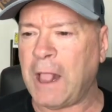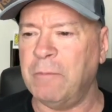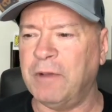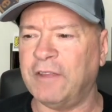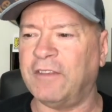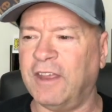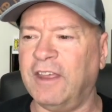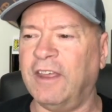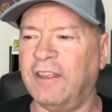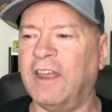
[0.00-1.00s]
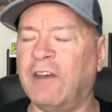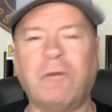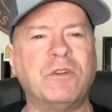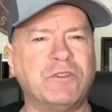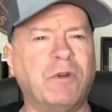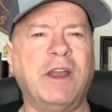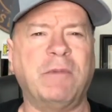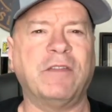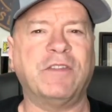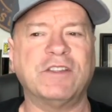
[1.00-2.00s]
but everyone's right
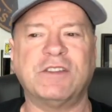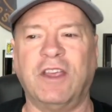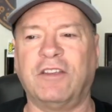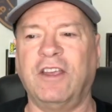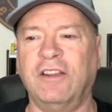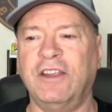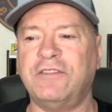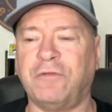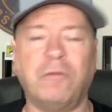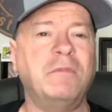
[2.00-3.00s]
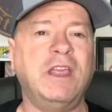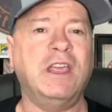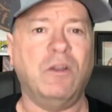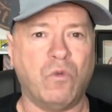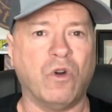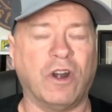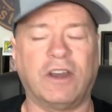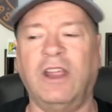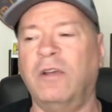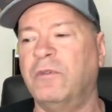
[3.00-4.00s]
about this. It, at least for me, it
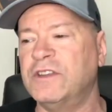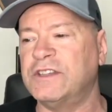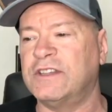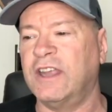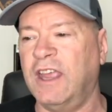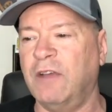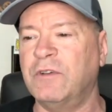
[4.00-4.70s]
worked. It was it